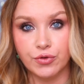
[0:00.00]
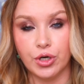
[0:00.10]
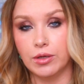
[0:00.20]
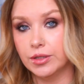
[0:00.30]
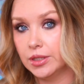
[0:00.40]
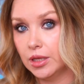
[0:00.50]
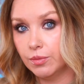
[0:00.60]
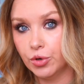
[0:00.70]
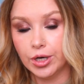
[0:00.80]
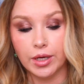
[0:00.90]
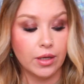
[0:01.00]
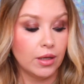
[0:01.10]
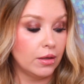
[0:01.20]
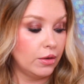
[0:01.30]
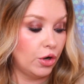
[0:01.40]
of Charlotte
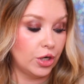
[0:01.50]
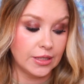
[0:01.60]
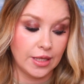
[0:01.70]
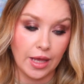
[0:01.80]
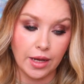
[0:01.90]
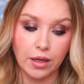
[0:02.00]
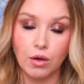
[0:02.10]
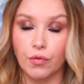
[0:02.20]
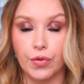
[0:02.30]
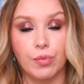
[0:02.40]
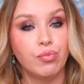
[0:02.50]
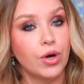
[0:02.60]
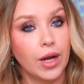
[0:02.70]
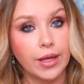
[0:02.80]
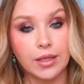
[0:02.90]
Tilbury, her aesthetic of the
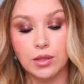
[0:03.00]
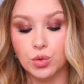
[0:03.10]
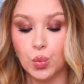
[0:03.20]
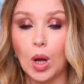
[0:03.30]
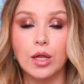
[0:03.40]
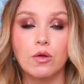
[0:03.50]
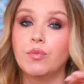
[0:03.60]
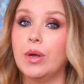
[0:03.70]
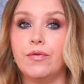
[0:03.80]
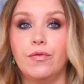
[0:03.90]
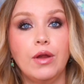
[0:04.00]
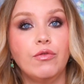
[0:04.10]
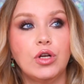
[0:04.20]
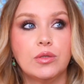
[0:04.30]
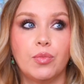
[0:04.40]
brand, it's one of my
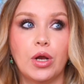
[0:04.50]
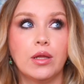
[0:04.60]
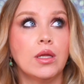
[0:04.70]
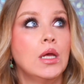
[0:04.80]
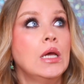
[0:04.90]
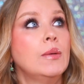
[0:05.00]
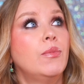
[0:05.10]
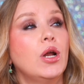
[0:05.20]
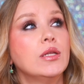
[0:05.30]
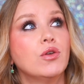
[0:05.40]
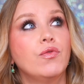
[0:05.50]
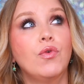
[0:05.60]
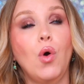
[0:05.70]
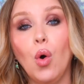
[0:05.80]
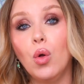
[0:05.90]
favorite brands
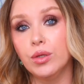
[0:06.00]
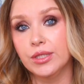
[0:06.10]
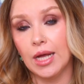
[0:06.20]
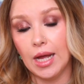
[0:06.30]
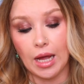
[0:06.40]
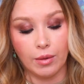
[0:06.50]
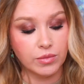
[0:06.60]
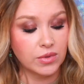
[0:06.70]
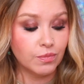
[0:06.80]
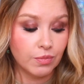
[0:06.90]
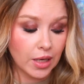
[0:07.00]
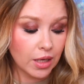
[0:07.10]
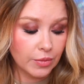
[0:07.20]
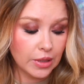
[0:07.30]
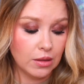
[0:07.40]
of all times. But
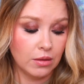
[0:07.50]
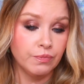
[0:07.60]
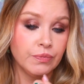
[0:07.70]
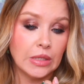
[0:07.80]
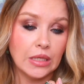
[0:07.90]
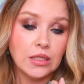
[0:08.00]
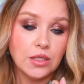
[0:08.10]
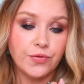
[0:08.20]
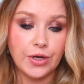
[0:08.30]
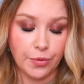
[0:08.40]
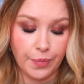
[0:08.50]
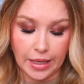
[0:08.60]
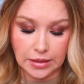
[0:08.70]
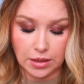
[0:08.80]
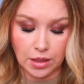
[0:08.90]
I mean, this is very
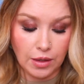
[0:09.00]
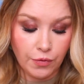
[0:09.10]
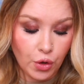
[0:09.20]
basic. If